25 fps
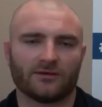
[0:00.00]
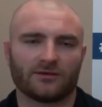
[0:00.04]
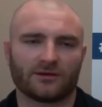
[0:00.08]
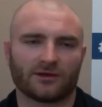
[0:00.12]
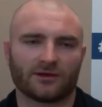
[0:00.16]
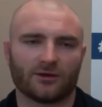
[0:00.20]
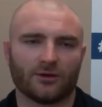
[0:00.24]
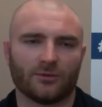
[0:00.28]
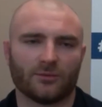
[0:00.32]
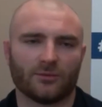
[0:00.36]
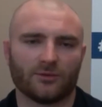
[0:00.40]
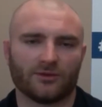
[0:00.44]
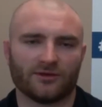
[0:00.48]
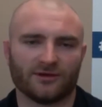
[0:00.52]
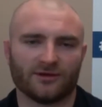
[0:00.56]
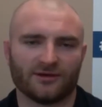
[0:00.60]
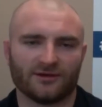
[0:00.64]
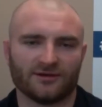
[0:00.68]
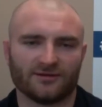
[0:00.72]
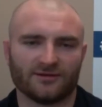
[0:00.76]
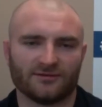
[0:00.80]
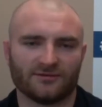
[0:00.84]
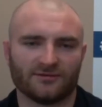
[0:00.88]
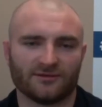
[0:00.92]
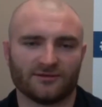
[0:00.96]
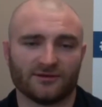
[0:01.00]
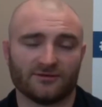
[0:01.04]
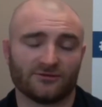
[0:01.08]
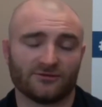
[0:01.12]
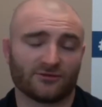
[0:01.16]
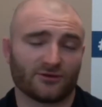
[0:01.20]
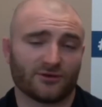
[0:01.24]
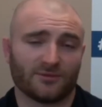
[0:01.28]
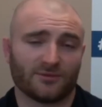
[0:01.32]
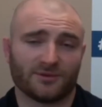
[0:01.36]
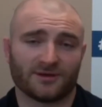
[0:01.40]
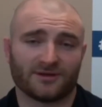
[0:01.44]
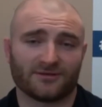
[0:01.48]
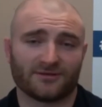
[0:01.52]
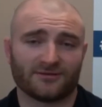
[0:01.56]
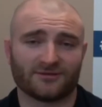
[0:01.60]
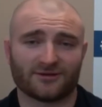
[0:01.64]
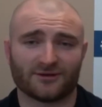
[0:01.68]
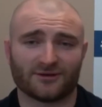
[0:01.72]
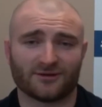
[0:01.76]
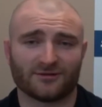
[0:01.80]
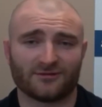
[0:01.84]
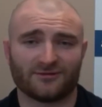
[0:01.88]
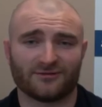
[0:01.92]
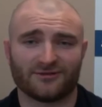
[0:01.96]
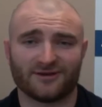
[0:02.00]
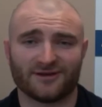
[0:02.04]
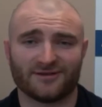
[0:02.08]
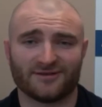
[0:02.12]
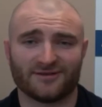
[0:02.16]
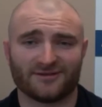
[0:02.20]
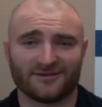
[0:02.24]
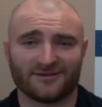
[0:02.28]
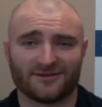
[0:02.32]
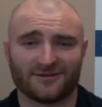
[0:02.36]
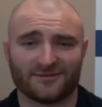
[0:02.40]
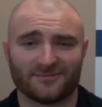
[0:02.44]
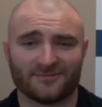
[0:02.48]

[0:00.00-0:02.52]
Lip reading: get on with it, and enjoy being in the south of France.